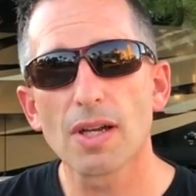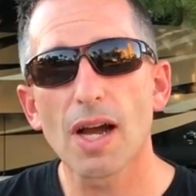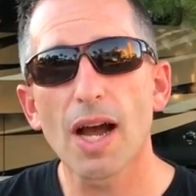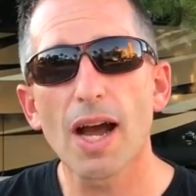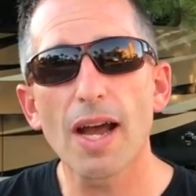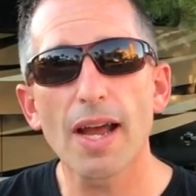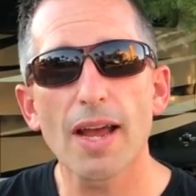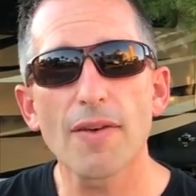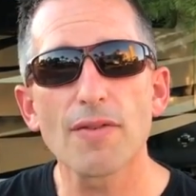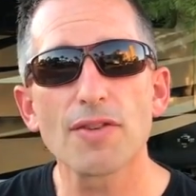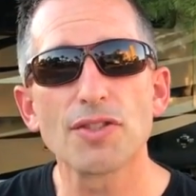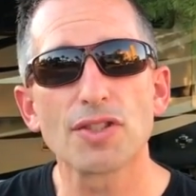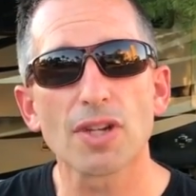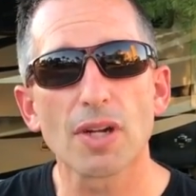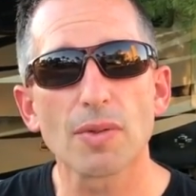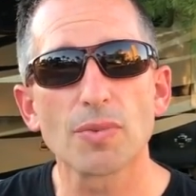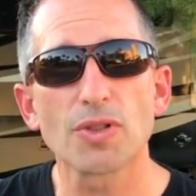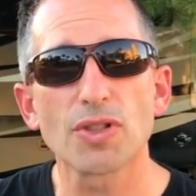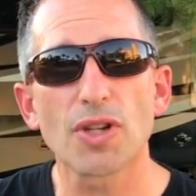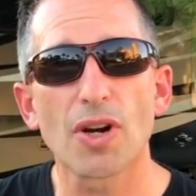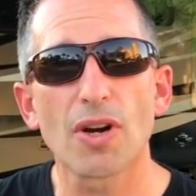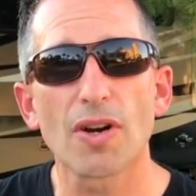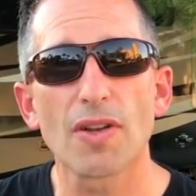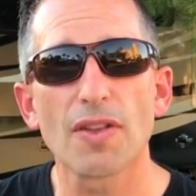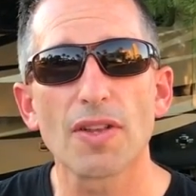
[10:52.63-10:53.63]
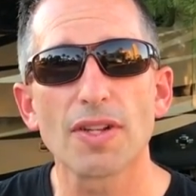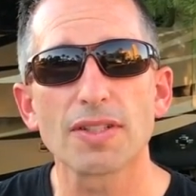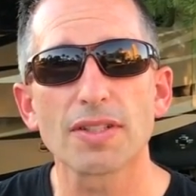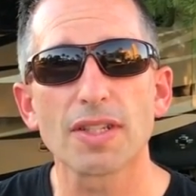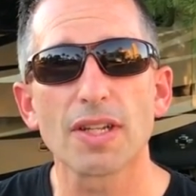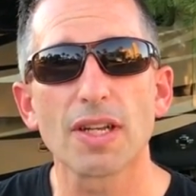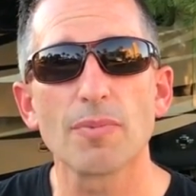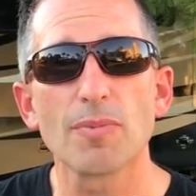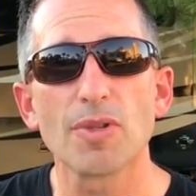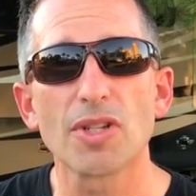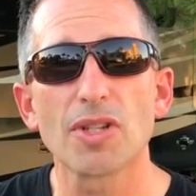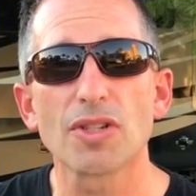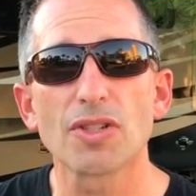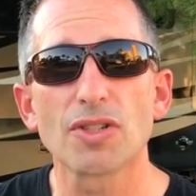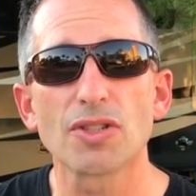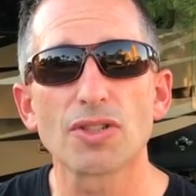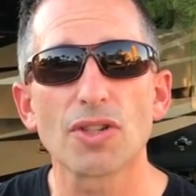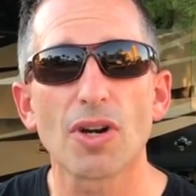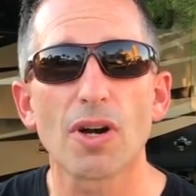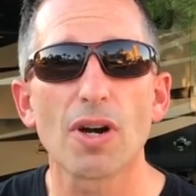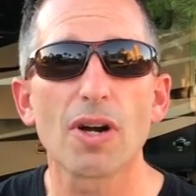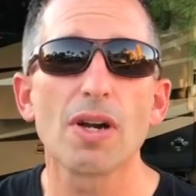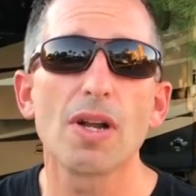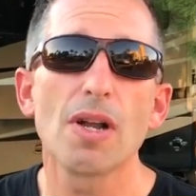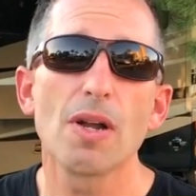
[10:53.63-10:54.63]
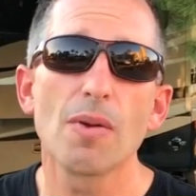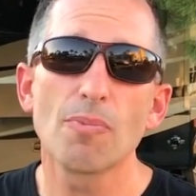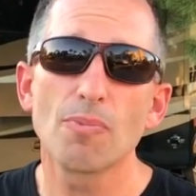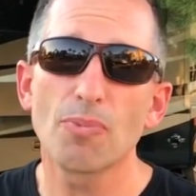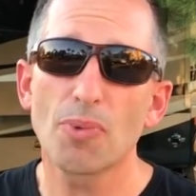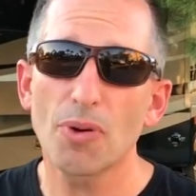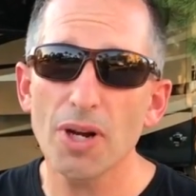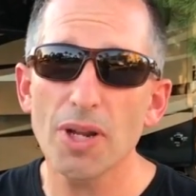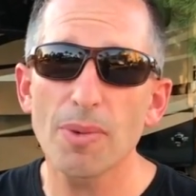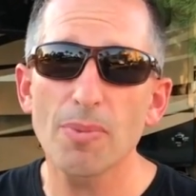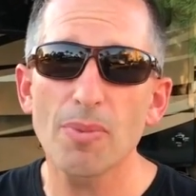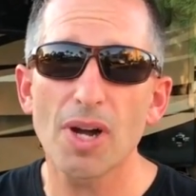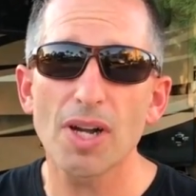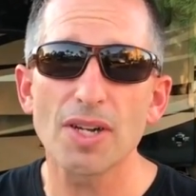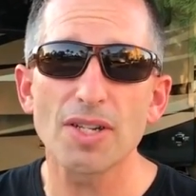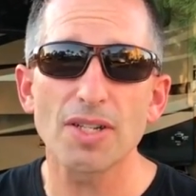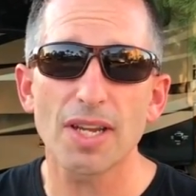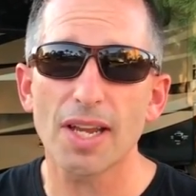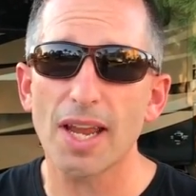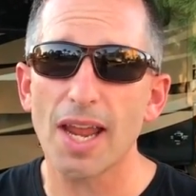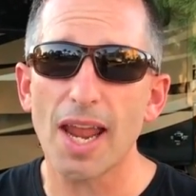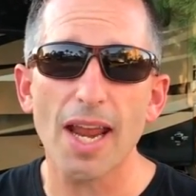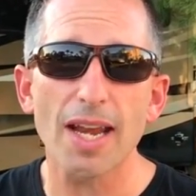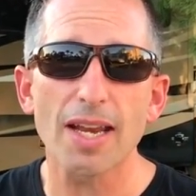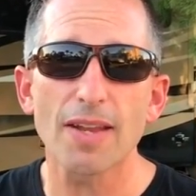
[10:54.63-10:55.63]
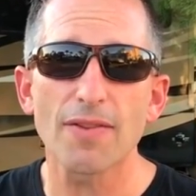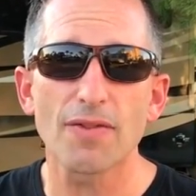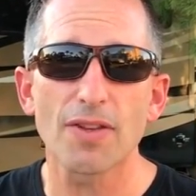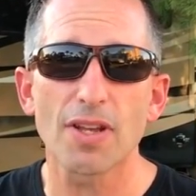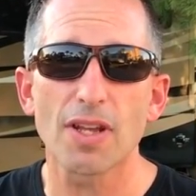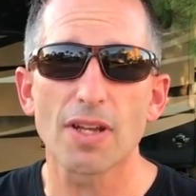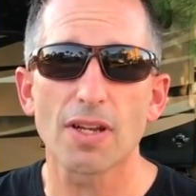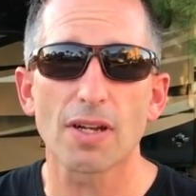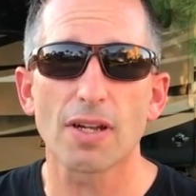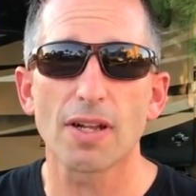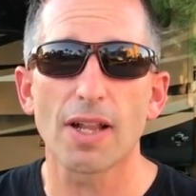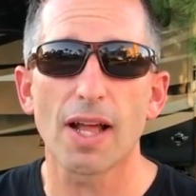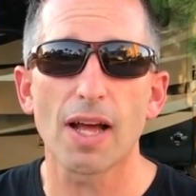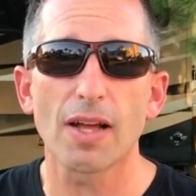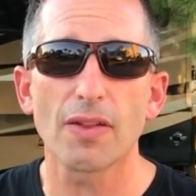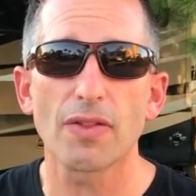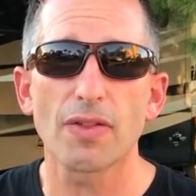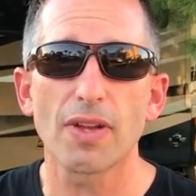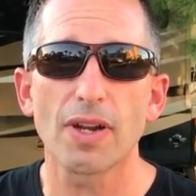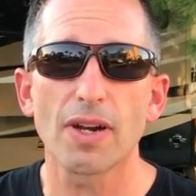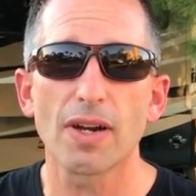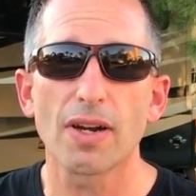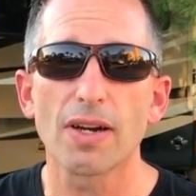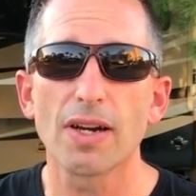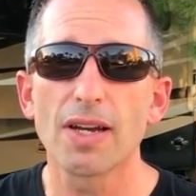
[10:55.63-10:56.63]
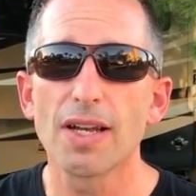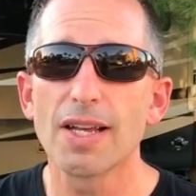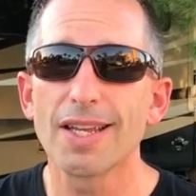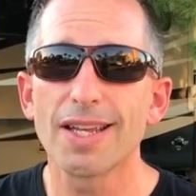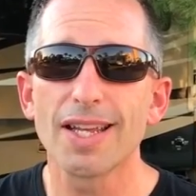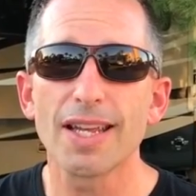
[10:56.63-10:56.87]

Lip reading: I have a jump starter that's going to be able to start pretty much any vehicle out there,